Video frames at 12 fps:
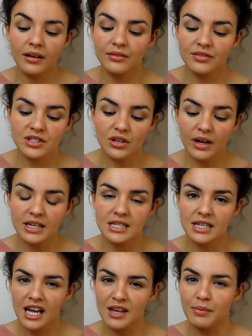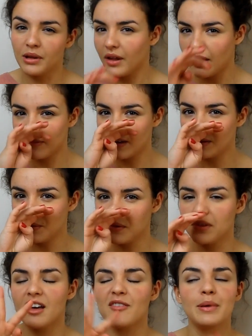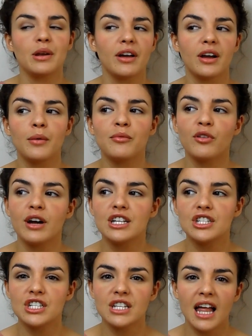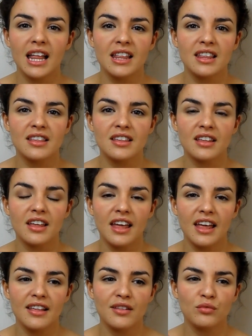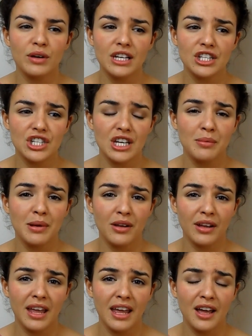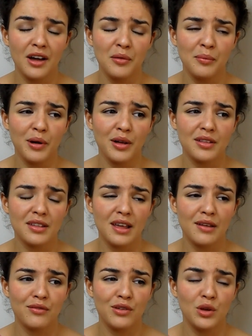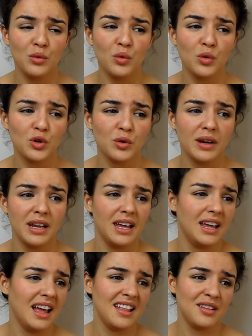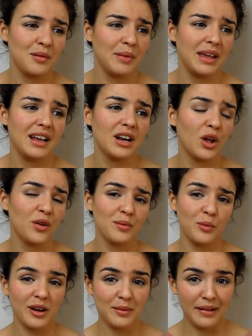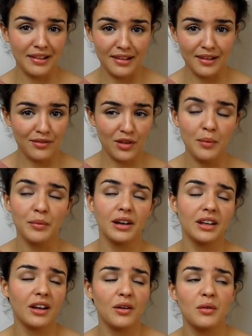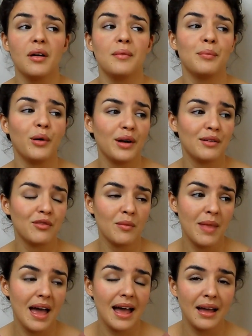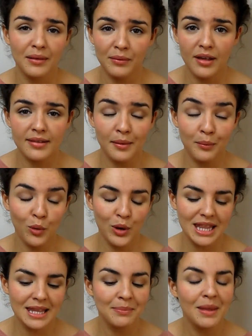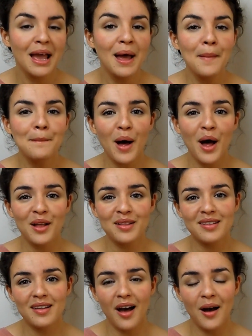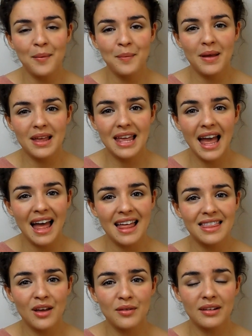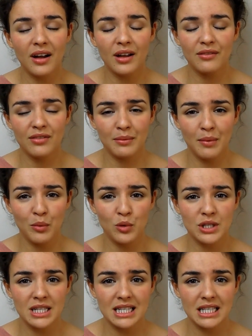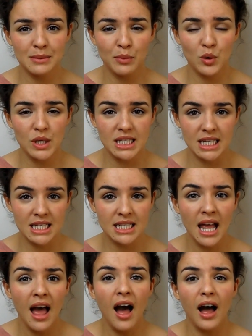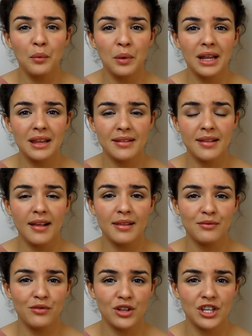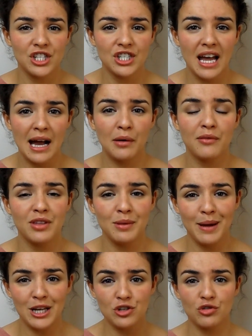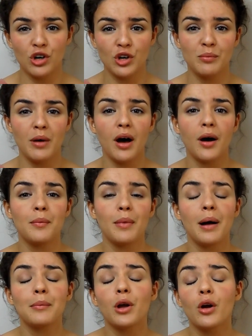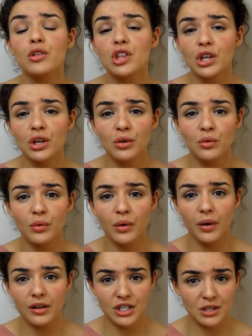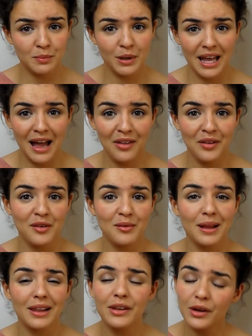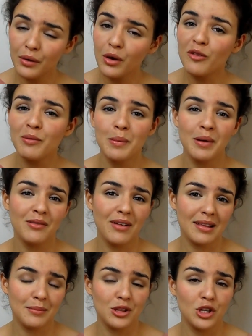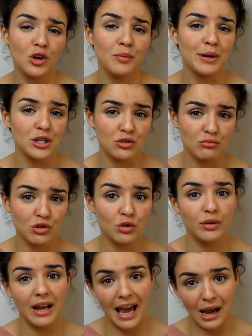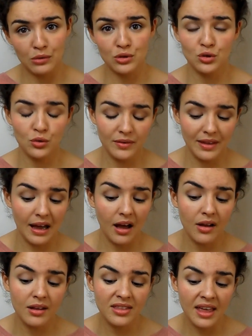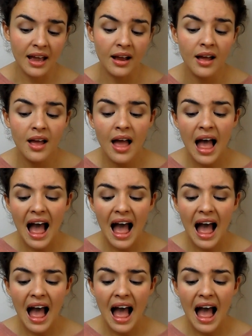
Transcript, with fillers: kind of side table that I really want that I've been eyeing up for ages and it's really cheap in Ikea but if you order it it ends up being loads more expensive so I'm going to go and buy it from there at some point but um, yeah those are kind of some important little pointers I will insert some footage now of the bedroom um, I'm going to just put it out there as well I know a lot of people have asked me to do a bedroom tour and a house tour and that kind of thing